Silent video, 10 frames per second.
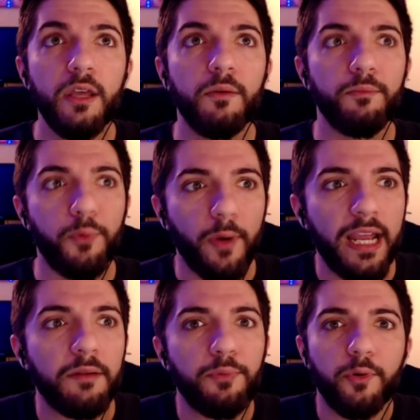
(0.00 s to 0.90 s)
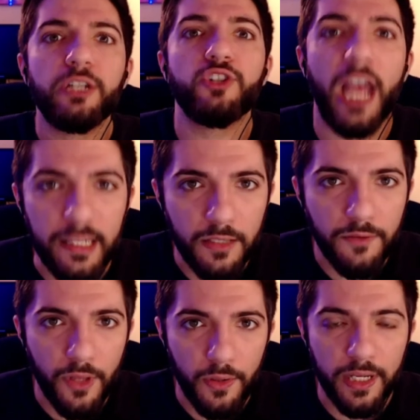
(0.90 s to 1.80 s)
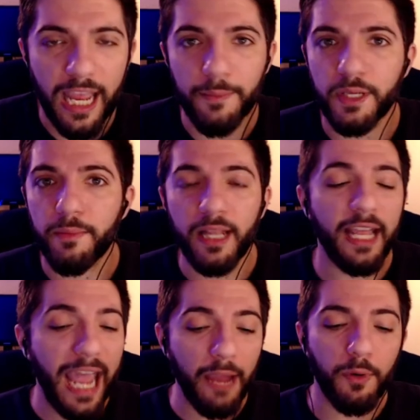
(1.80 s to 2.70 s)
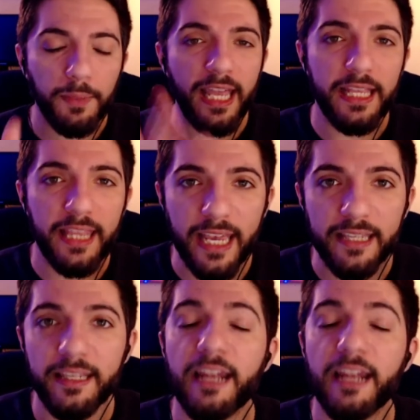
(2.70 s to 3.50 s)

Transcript: bring pre-gens for those games and be like, hey, we're playing this.